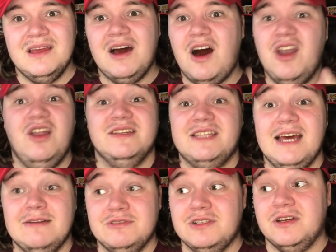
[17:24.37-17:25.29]
I like the
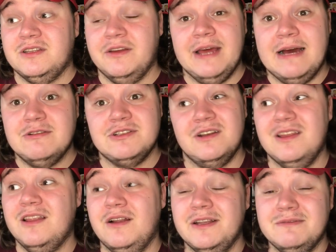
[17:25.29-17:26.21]
outside though. The outside of
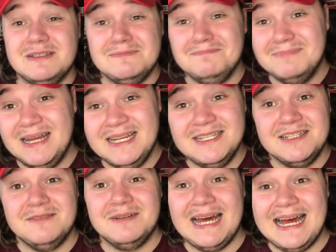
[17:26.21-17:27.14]
the lolly was
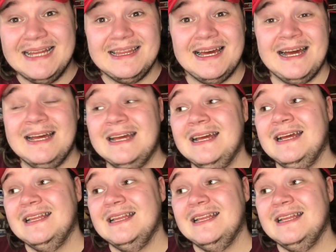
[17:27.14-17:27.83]
amazing. I want to add that.